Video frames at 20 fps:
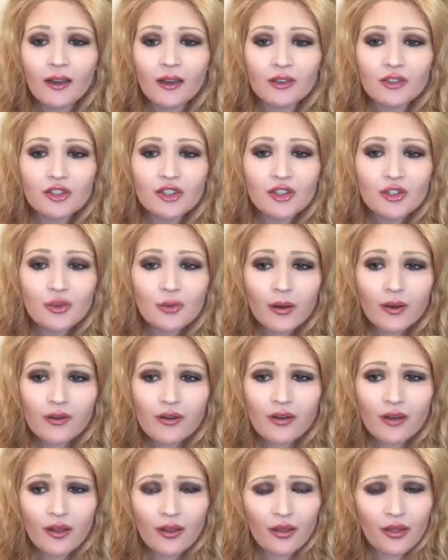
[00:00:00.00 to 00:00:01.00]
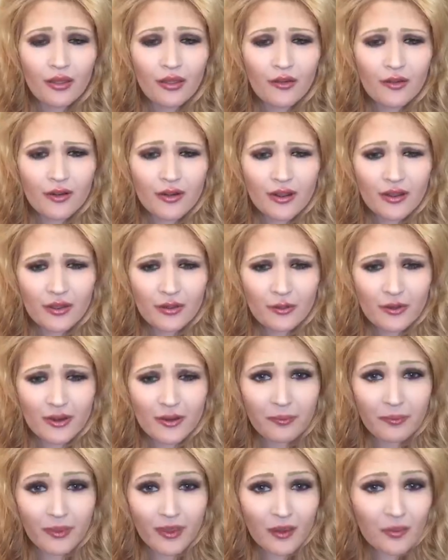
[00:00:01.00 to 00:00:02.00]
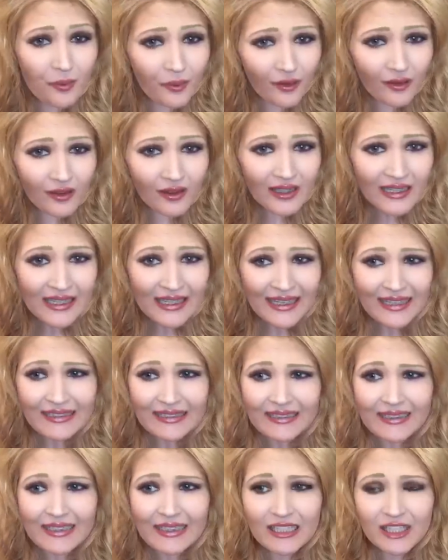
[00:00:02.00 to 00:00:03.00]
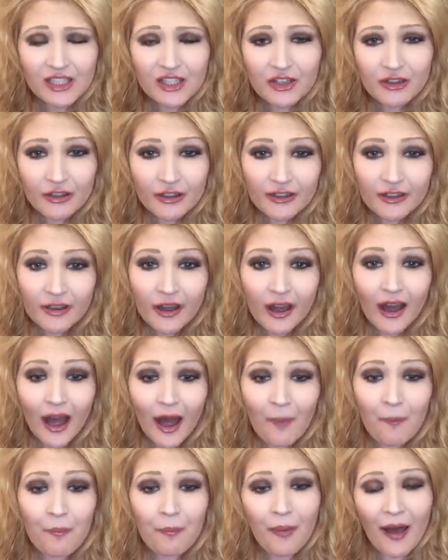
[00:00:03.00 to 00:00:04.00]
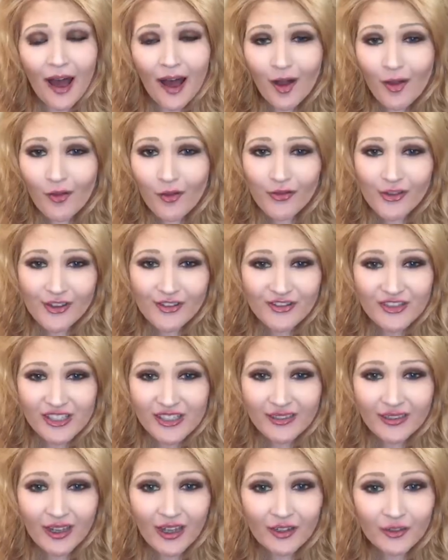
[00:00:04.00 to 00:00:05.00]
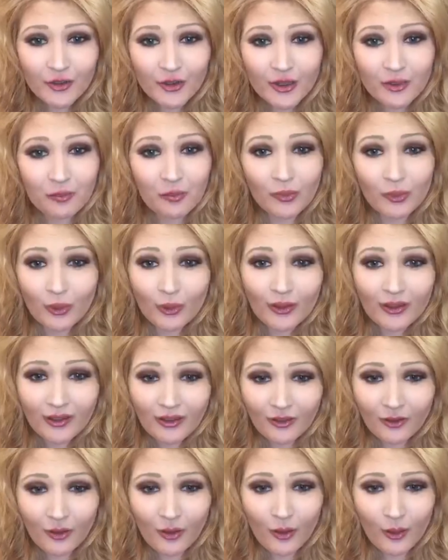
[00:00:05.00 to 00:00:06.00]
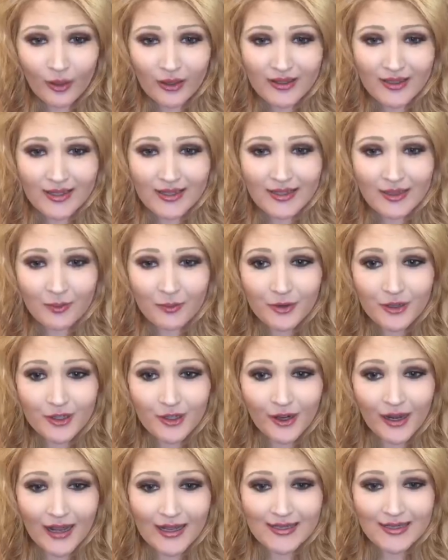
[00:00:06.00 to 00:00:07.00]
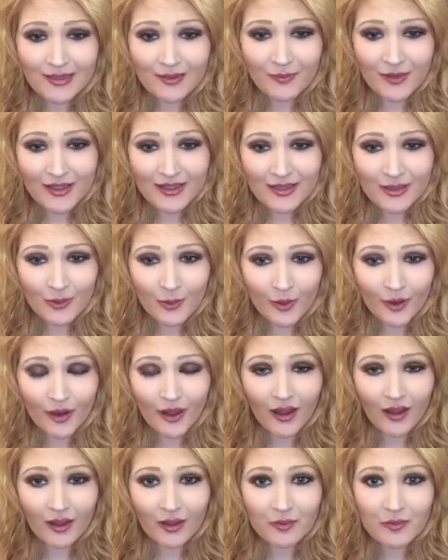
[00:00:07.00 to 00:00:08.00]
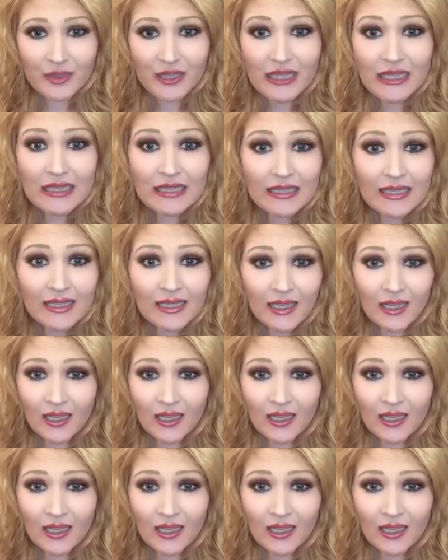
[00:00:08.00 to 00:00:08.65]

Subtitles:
233 people, and it injured about 1,500 more. Of course, these numbers are estimates. We're not completely,